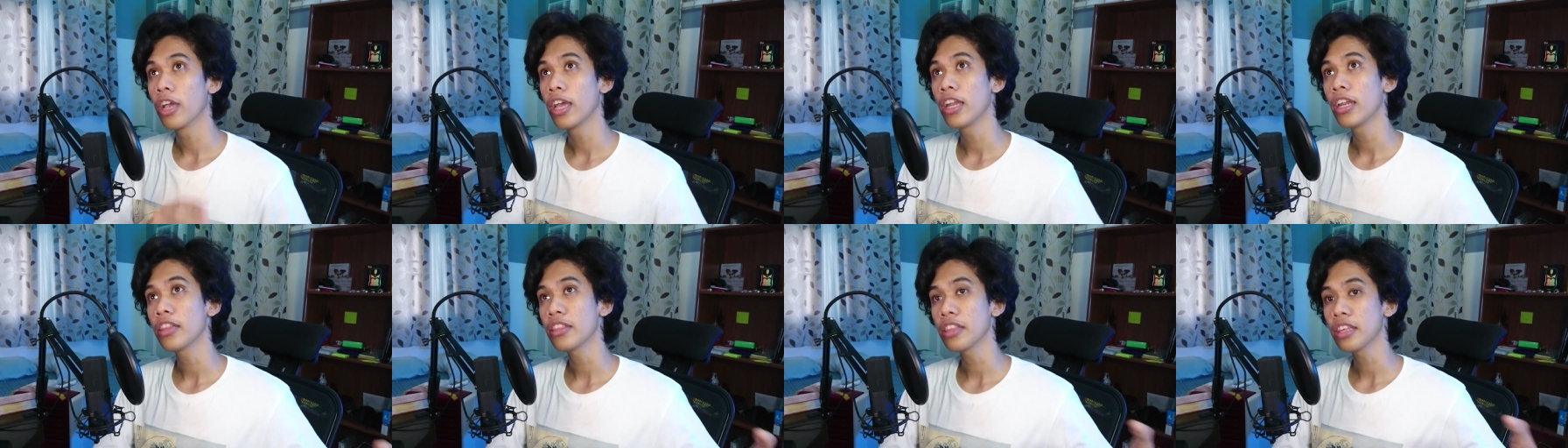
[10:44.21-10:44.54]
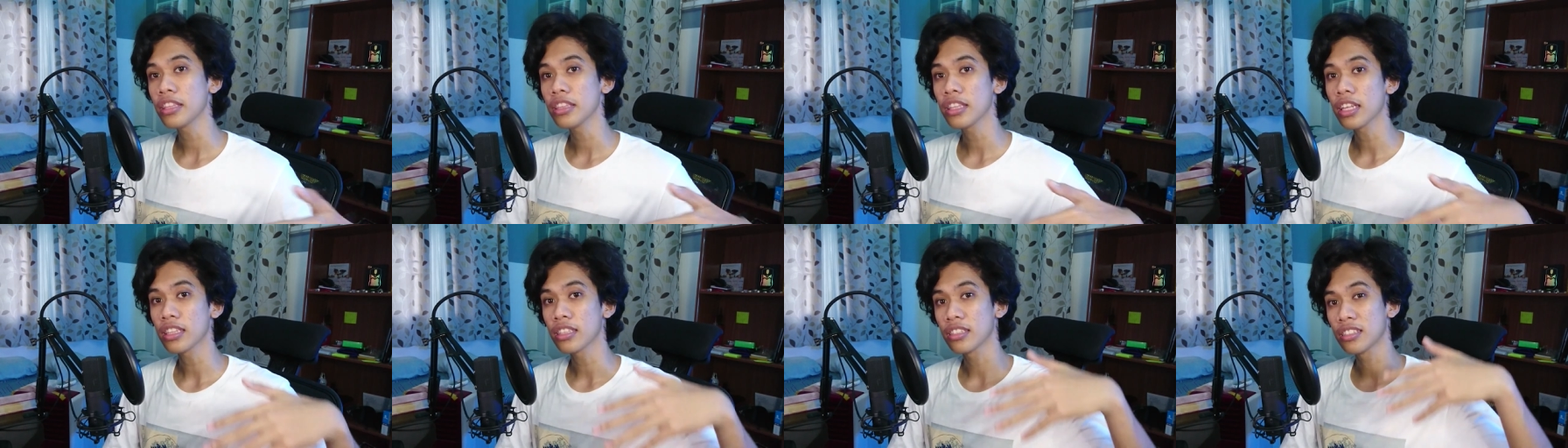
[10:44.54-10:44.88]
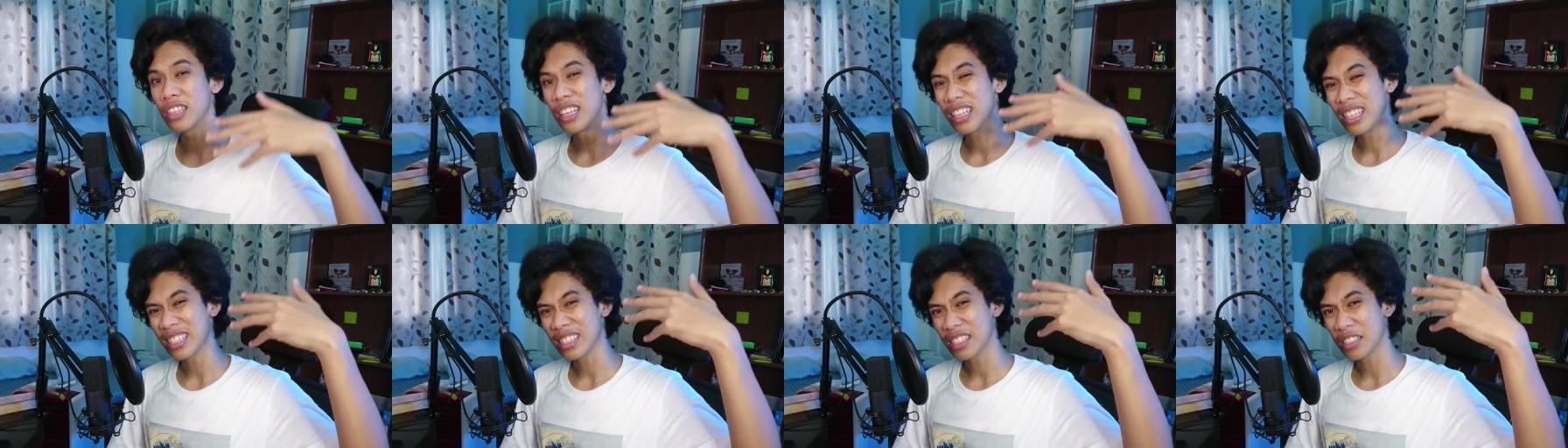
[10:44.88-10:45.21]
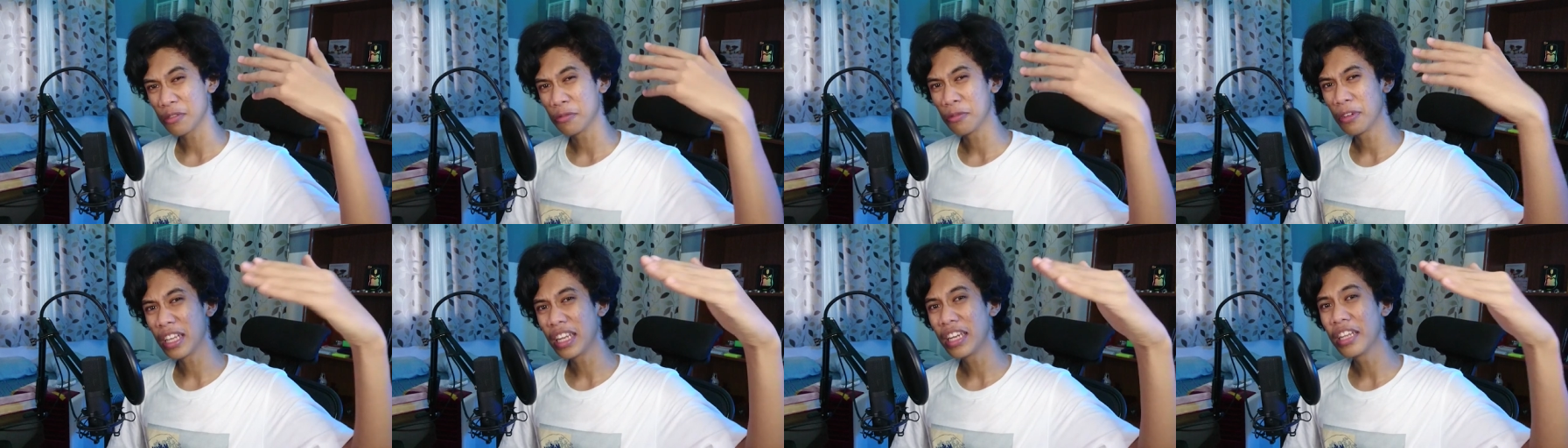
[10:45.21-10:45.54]
Anything that
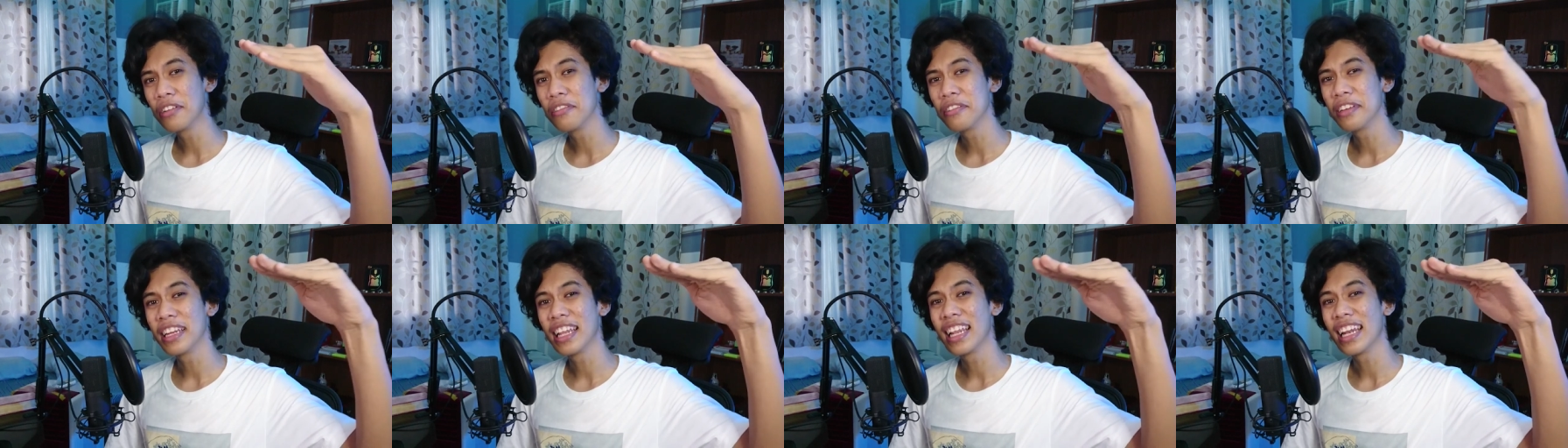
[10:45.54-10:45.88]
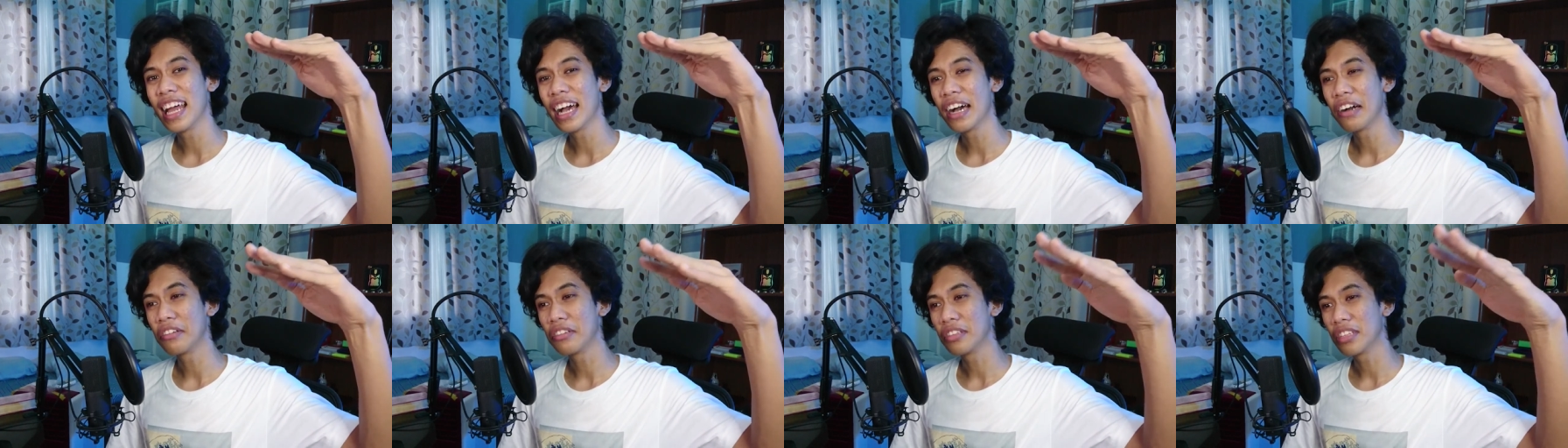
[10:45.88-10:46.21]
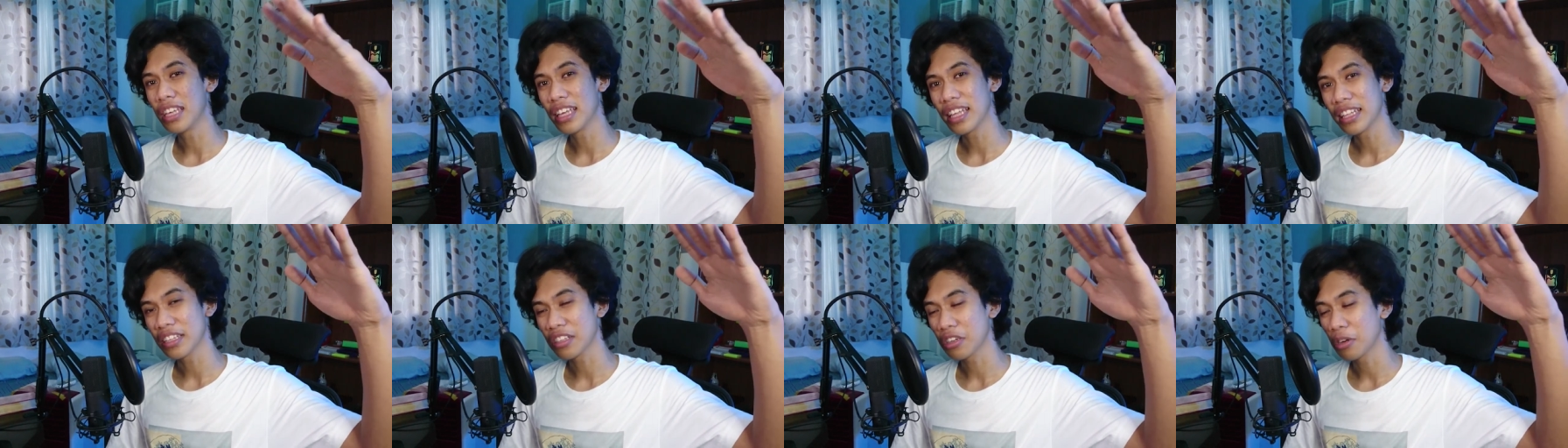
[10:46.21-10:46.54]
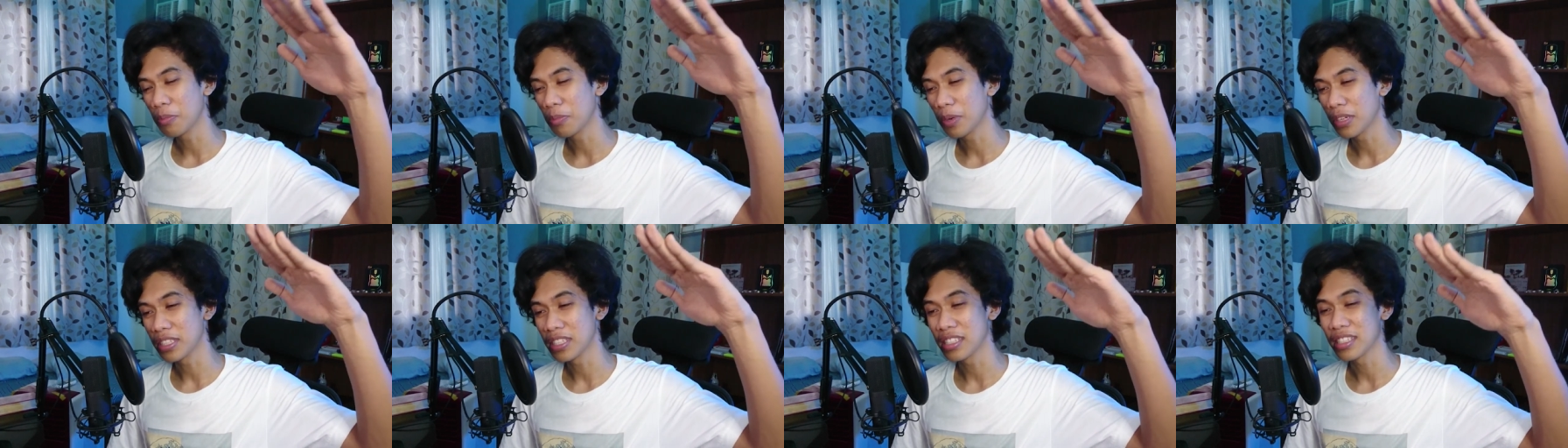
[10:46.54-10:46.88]
is really really loud, it
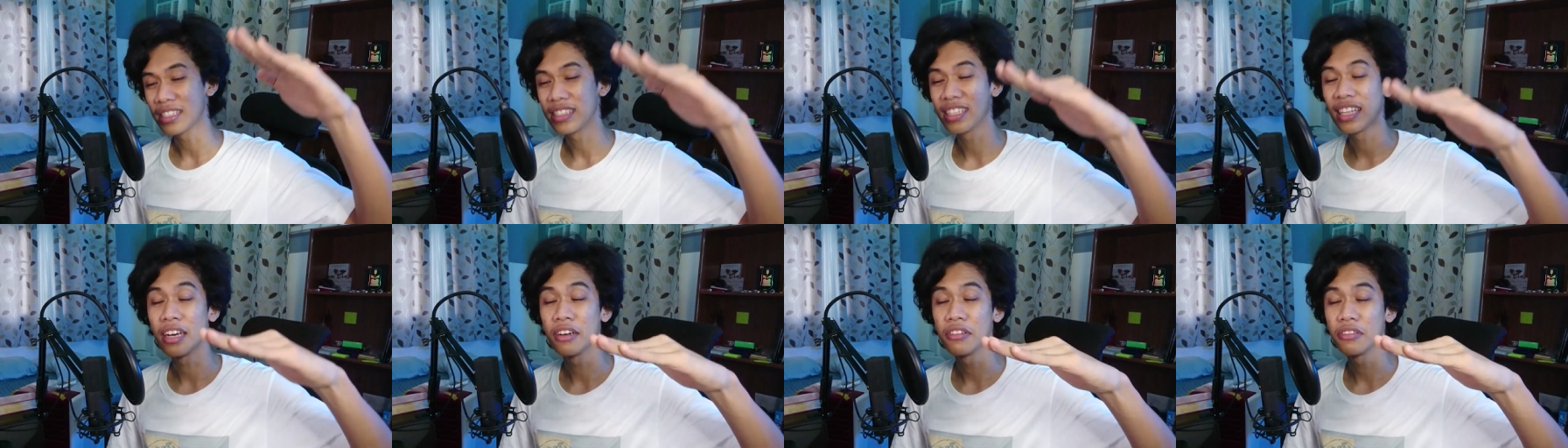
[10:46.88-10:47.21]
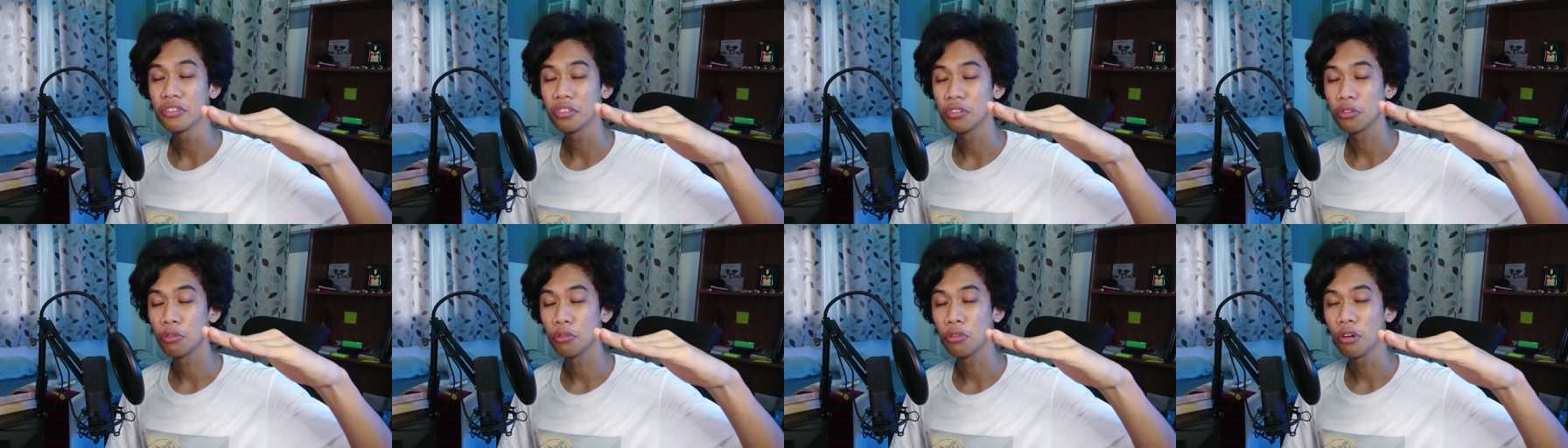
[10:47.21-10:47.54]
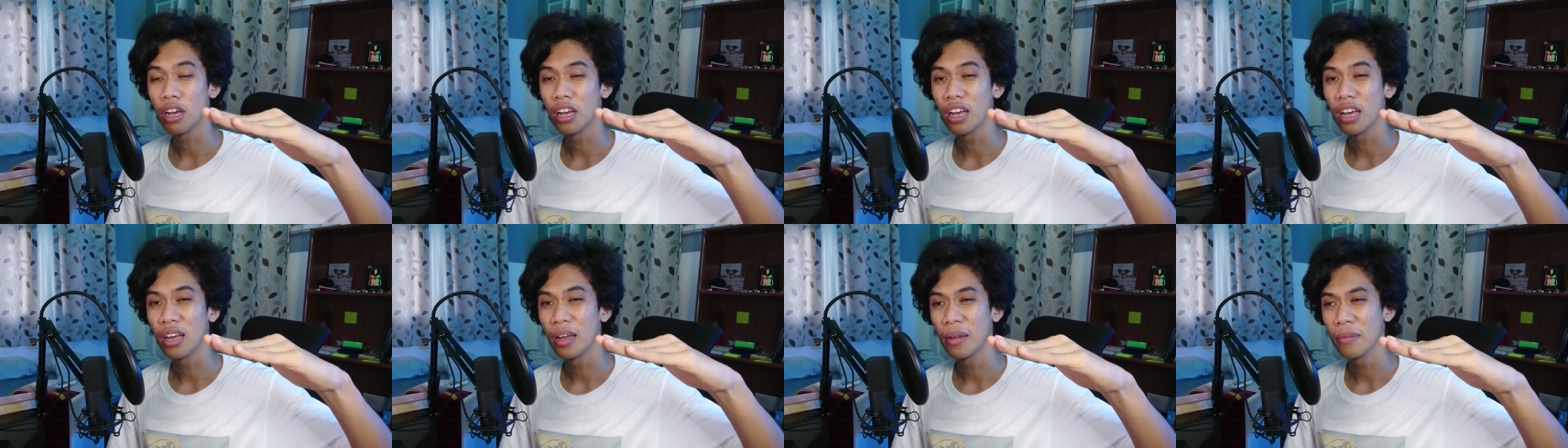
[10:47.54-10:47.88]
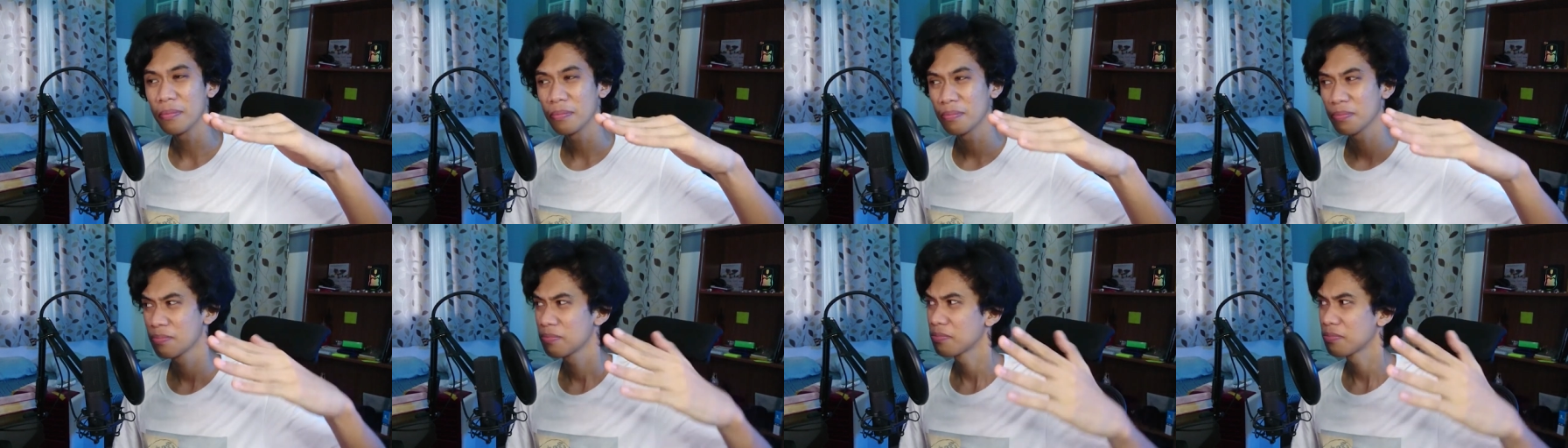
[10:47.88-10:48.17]
compresses down to uh,